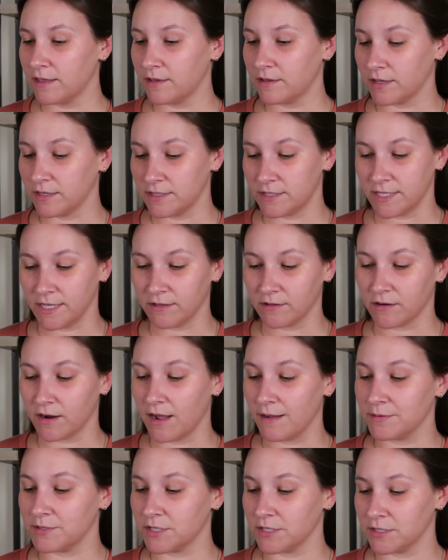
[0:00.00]
concealer
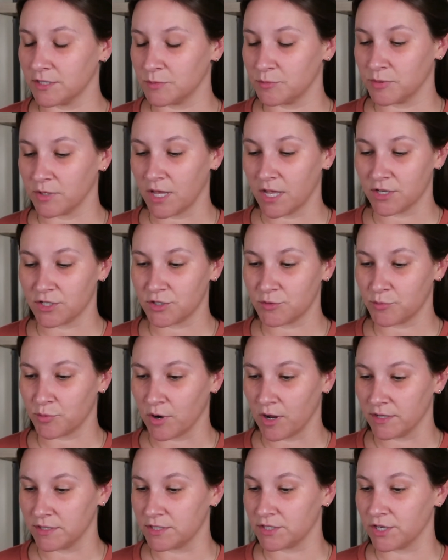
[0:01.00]
options, blush,
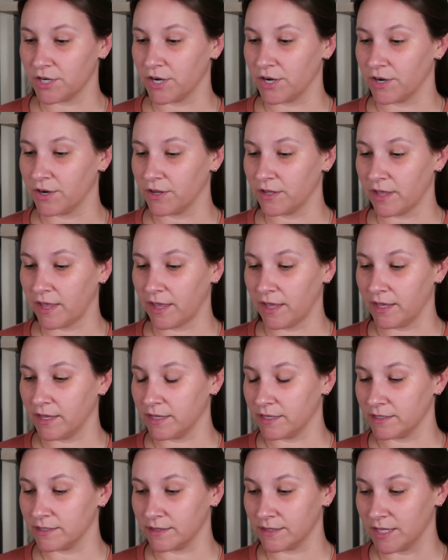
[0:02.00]
bronzer,
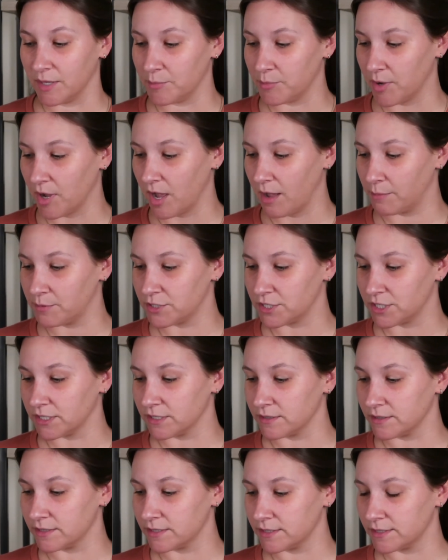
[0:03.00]
and lip
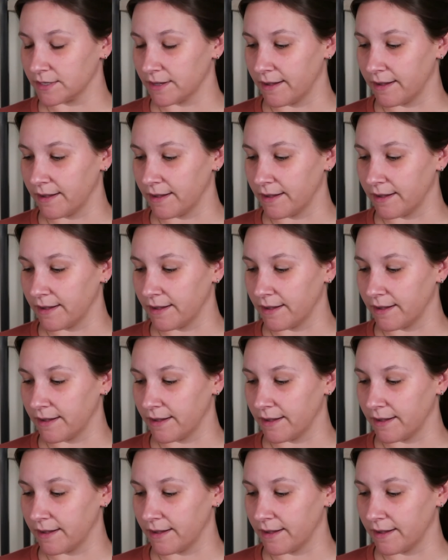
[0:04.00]
options.